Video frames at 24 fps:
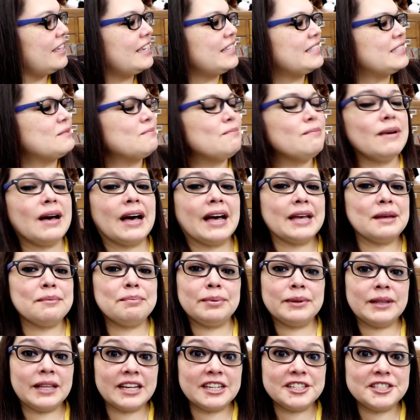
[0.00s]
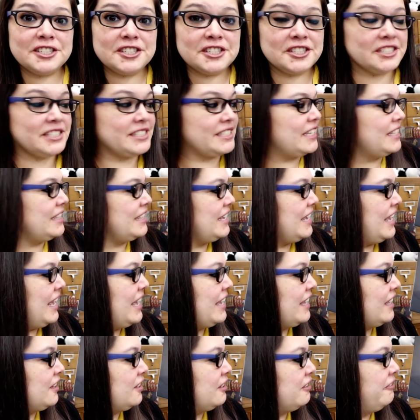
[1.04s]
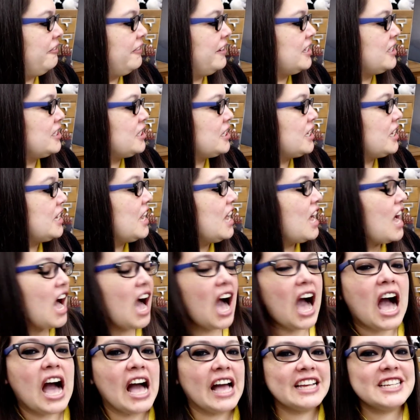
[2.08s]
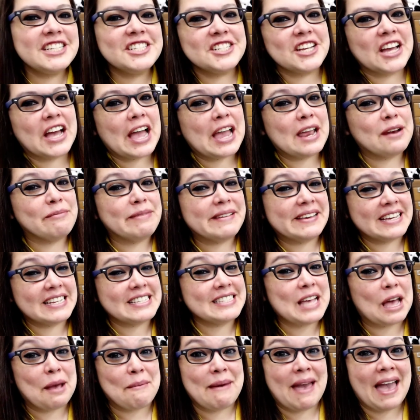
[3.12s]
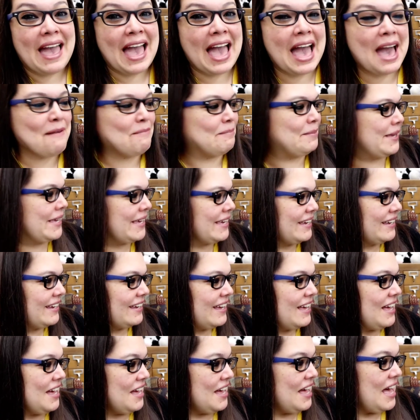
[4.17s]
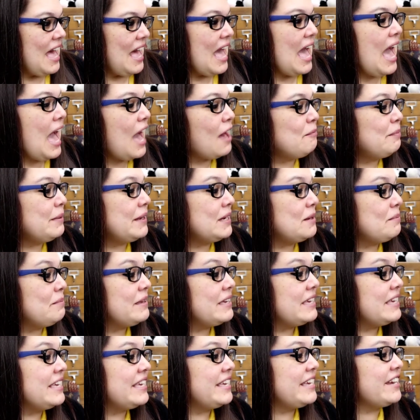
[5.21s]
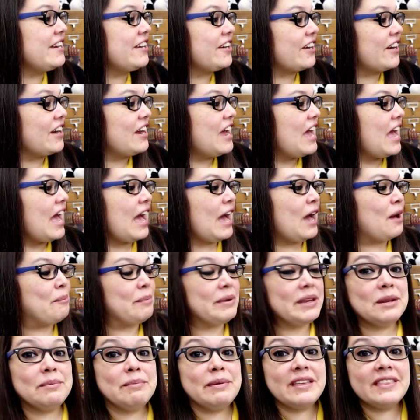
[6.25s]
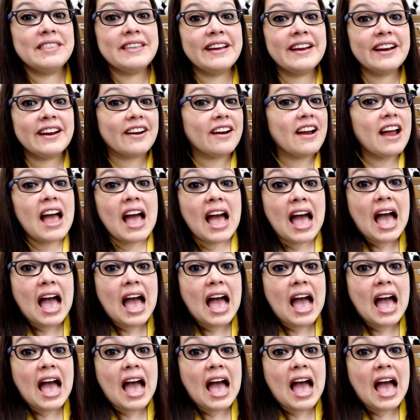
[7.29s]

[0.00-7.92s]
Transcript: It's my pleasure, said the anglerfish. I shine because I'm happy. Happy to be here, happy to be there,